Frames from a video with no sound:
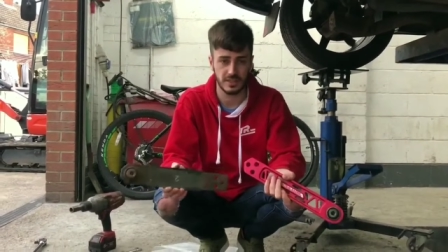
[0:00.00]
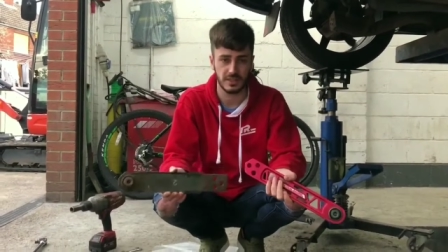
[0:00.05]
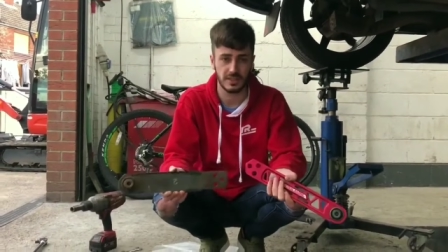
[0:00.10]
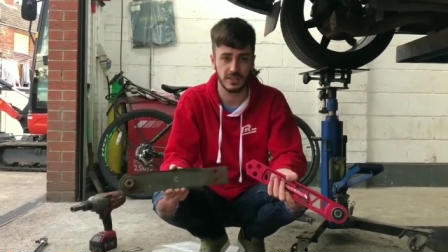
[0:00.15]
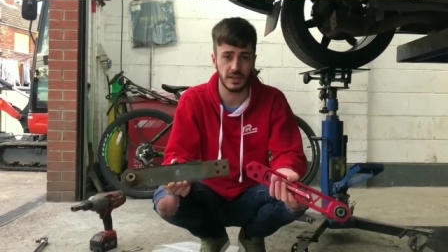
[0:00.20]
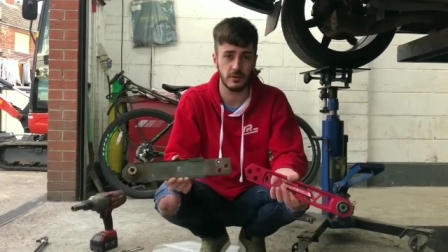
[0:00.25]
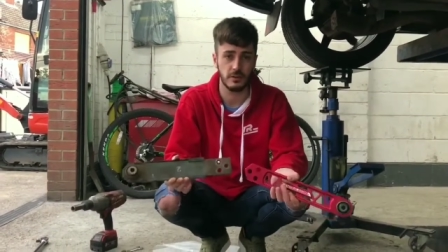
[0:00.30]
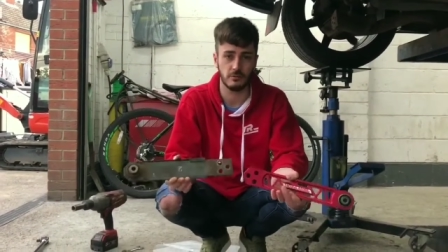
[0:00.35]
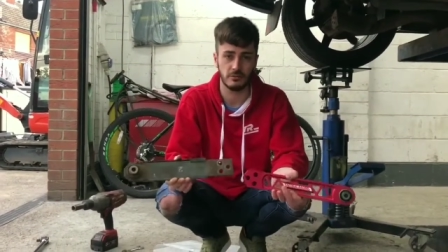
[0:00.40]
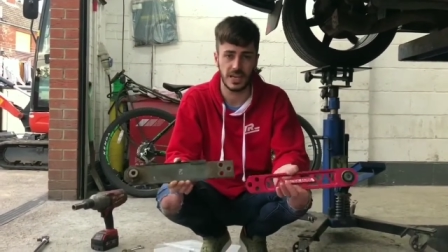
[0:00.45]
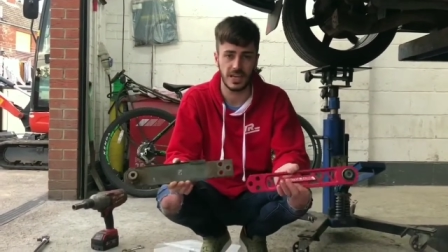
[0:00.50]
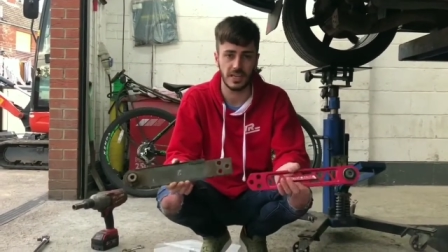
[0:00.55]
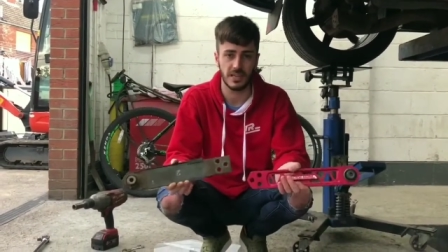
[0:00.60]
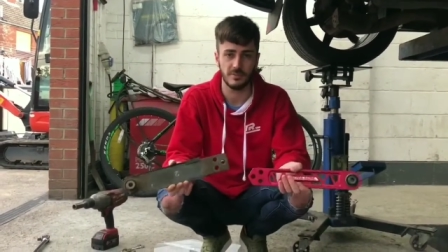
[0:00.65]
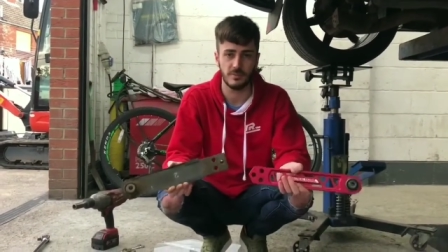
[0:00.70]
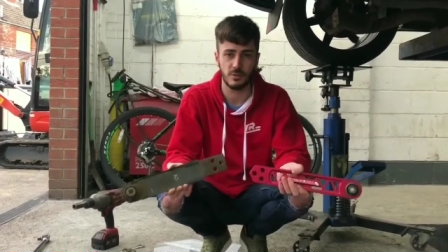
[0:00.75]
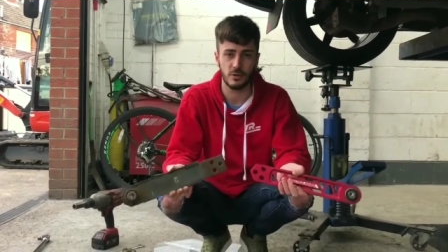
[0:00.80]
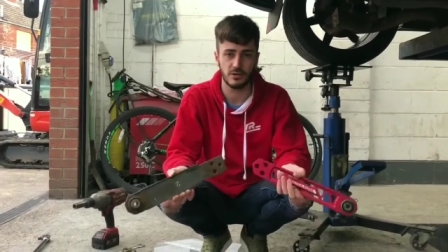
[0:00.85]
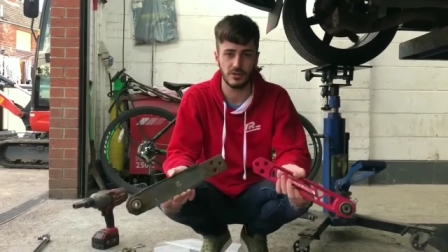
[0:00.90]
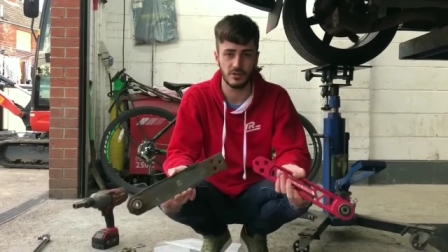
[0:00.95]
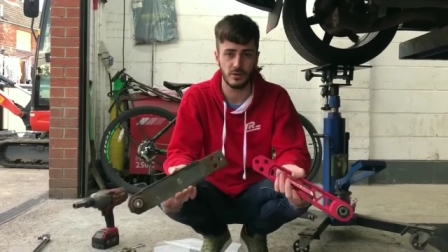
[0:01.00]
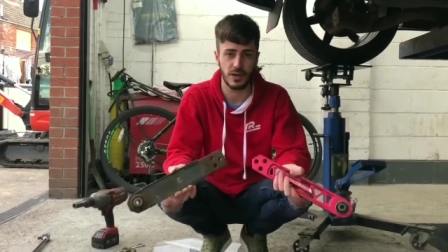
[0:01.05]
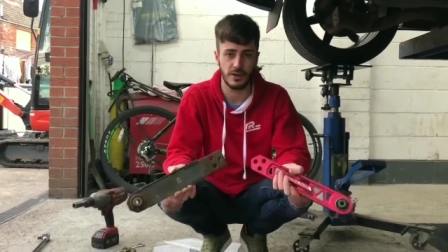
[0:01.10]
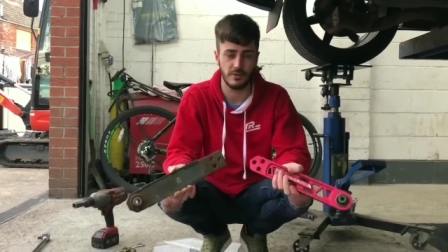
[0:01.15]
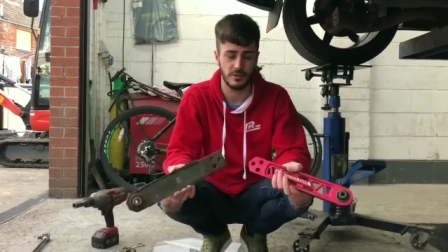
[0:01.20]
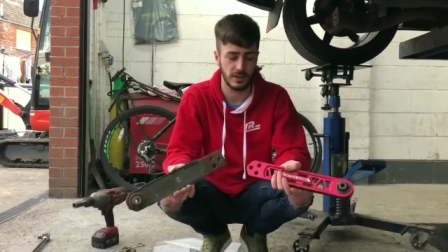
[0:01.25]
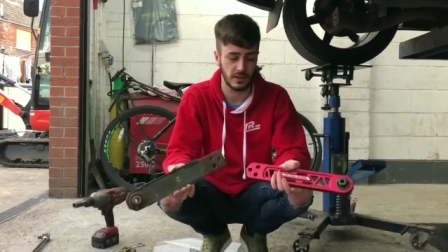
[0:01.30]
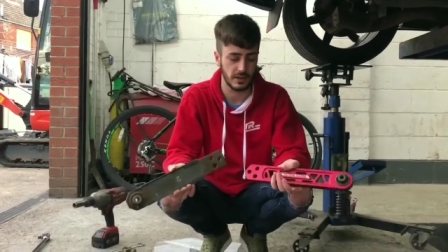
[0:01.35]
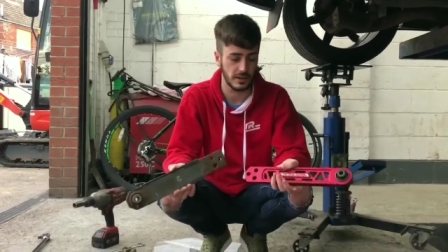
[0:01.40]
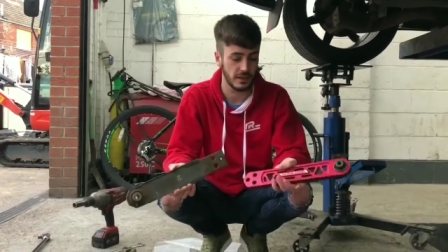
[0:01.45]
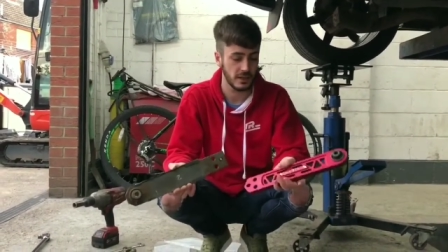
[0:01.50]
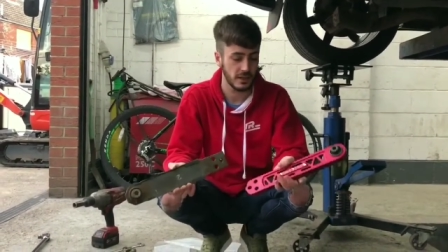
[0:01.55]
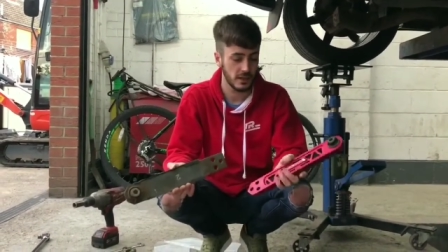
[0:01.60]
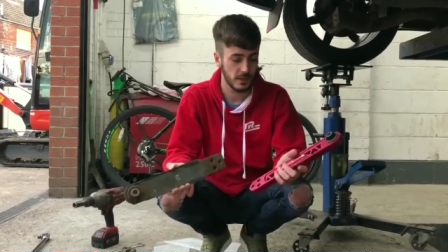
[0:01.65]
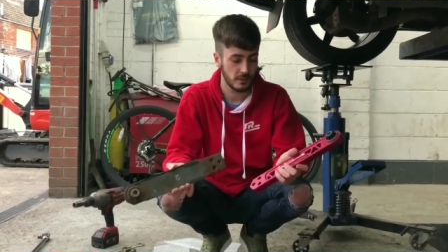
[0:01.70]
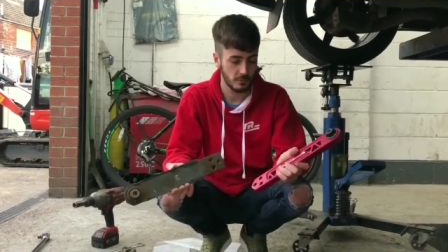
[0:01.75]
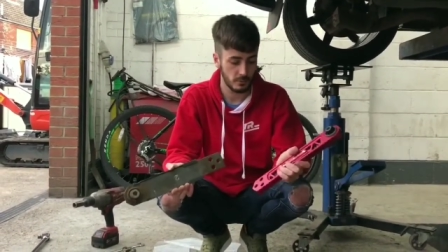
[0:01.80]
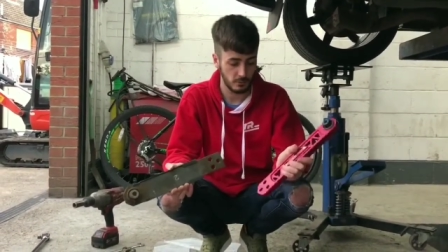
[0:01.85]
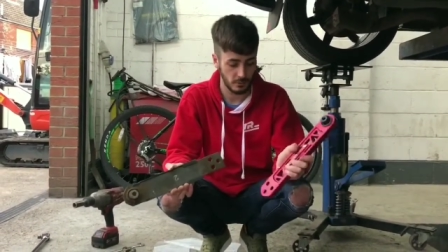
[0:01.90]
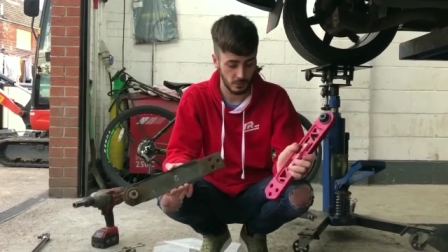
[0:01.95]
you know how tight the bolts are and everything.
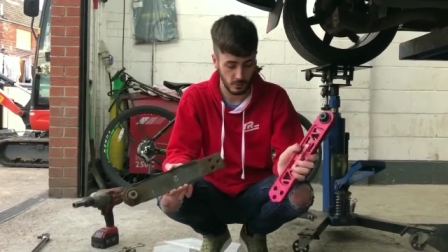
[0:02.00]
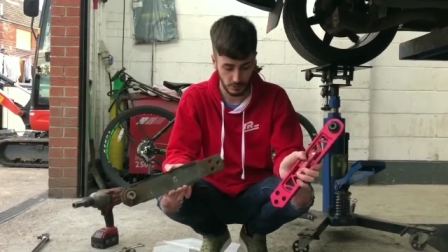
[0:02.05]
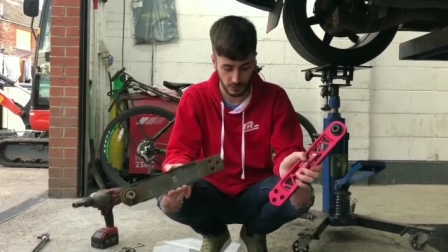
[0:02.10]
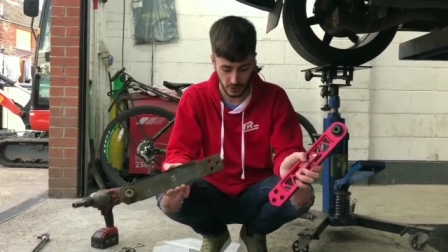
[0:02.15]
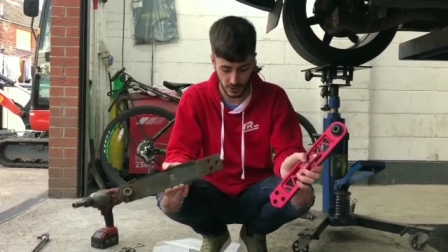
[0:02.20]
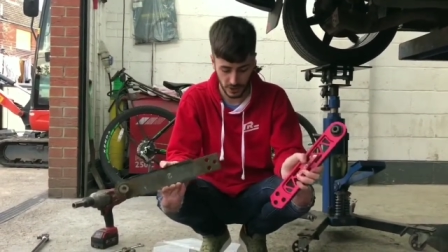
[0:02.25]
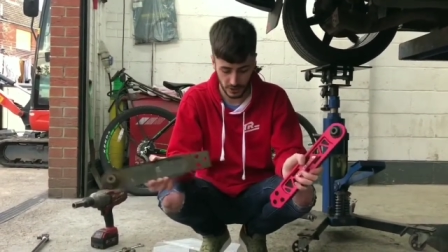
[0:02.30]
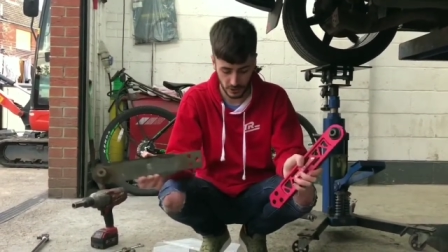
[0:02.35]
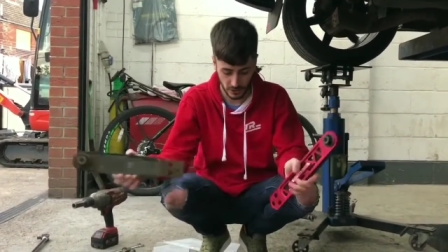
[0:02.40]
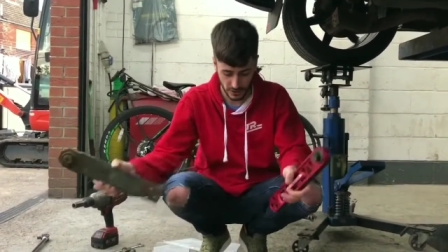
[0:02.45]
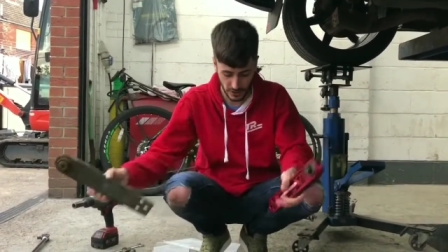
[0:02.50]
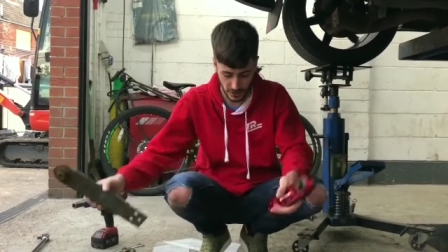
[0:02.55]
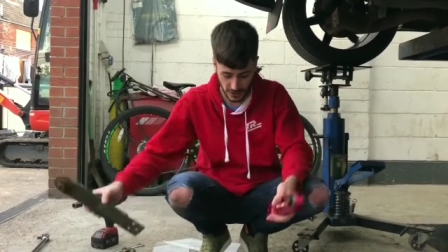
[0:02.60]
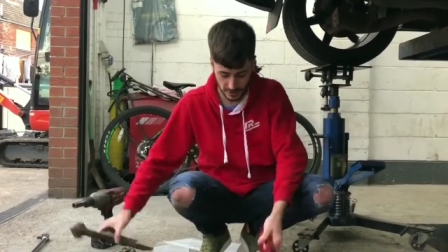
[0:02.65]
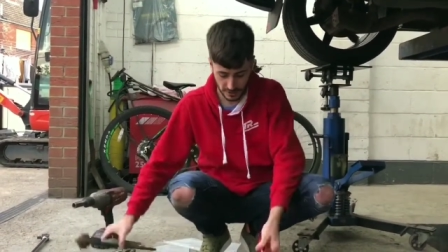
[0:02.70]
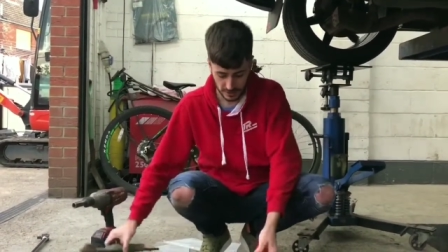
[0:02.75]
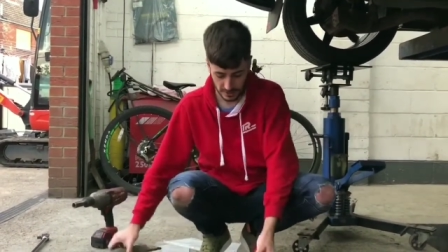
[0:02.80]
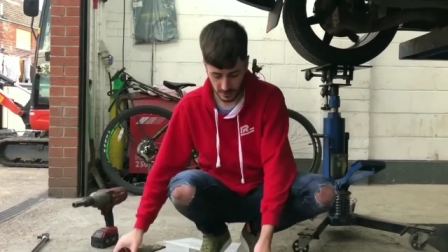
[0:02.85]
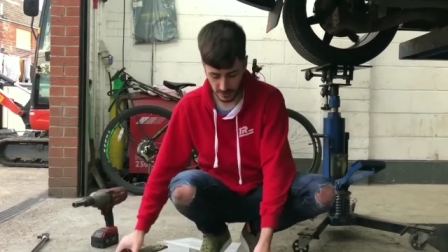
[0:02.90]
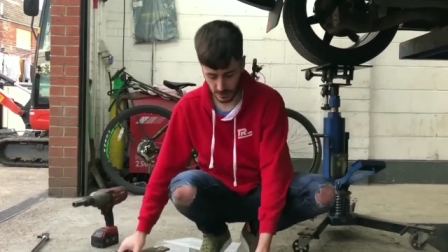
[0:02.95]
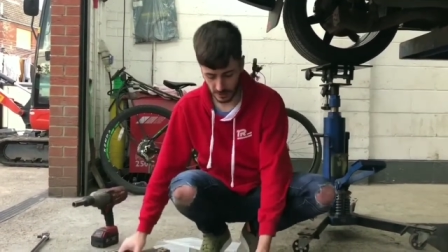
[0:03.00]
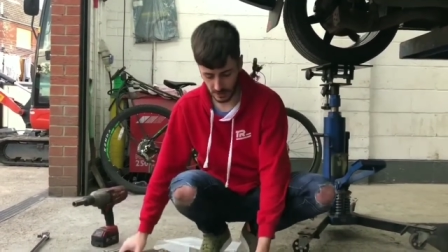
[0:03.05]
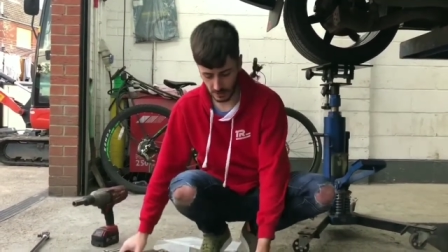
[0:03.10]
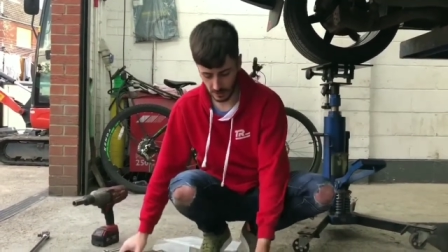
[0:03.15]
But we're going to be changing these.